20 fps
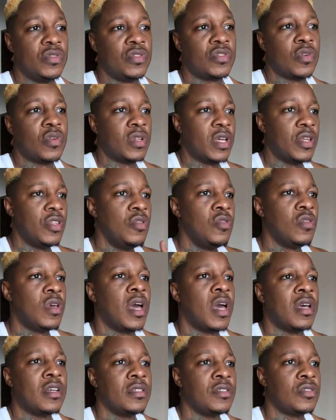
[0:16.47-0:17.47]
so that you
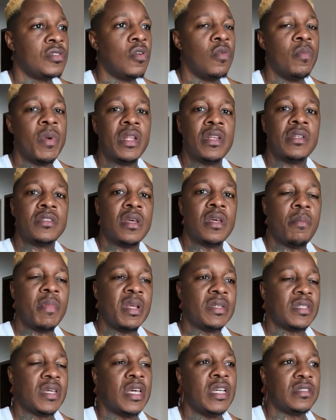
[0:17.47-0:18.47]
guys don't make the same
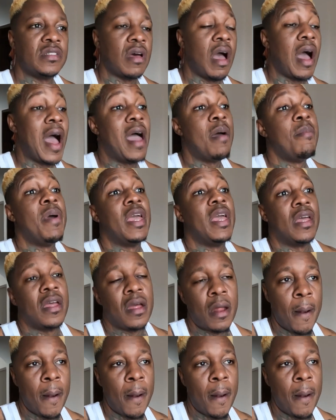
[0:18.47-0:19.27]
mistakes that I make,